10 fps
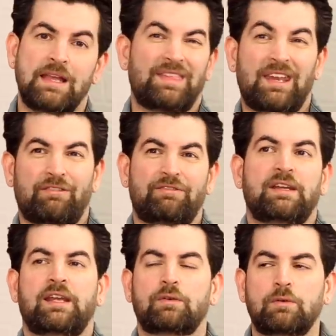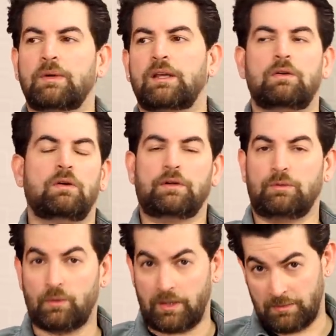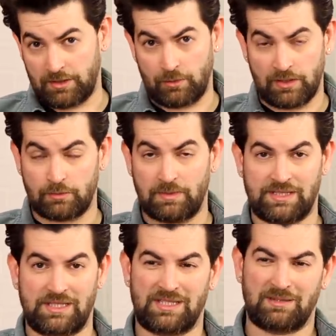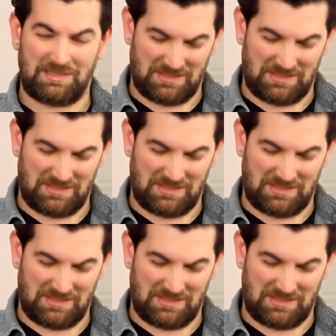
Then I feel like, oh my God, what am I doing to my system?